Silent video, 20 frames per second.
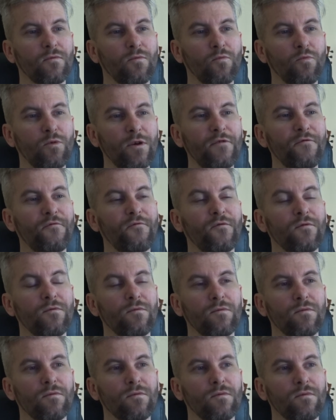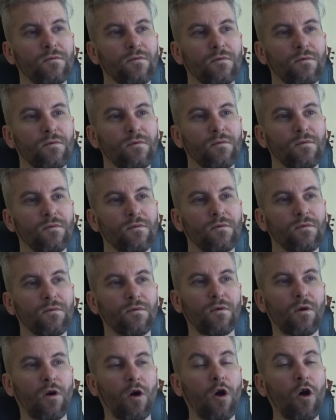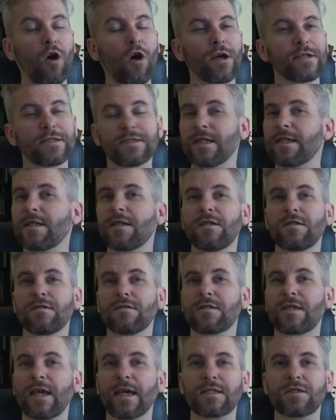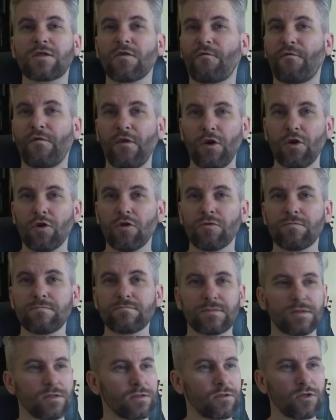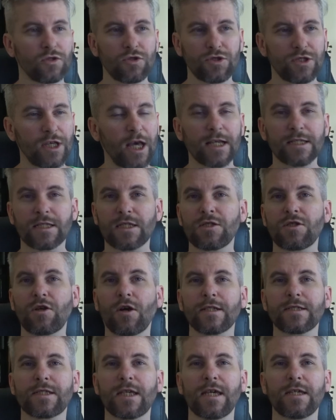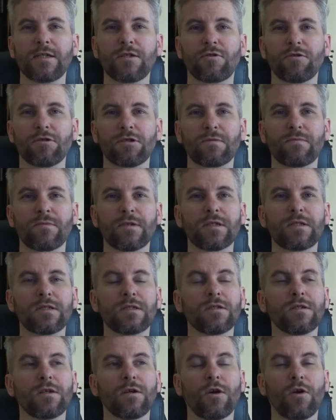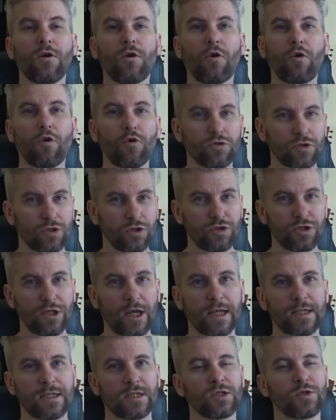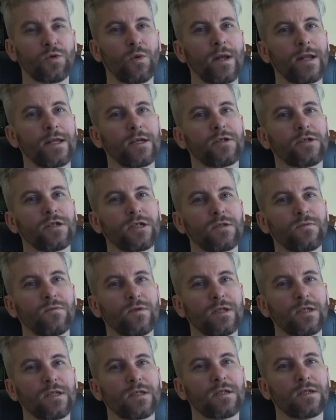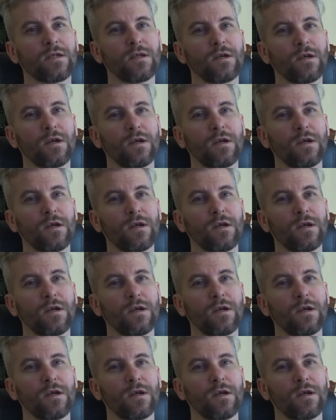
with I didn't get to film 2019 Christmas or 2020 Christmas.